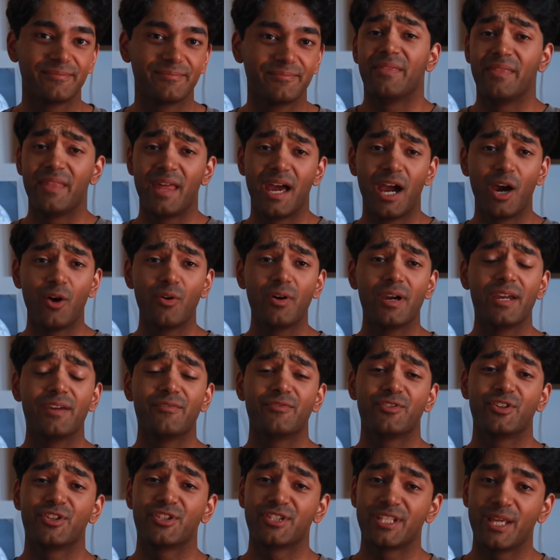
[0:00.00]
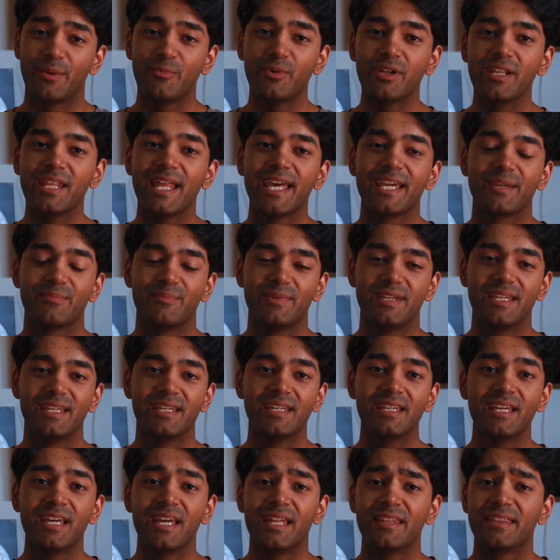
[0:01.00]
Now, if you're someone like
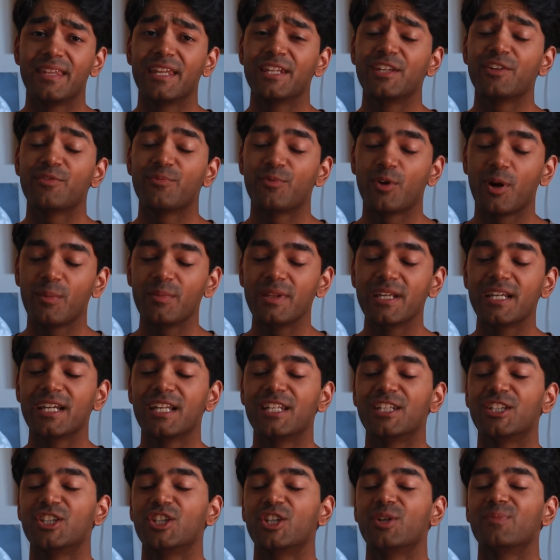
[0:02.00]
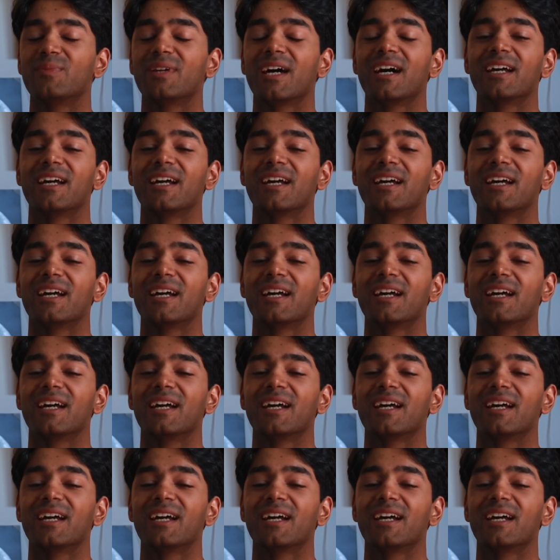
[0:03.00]
me, then you've probably consumed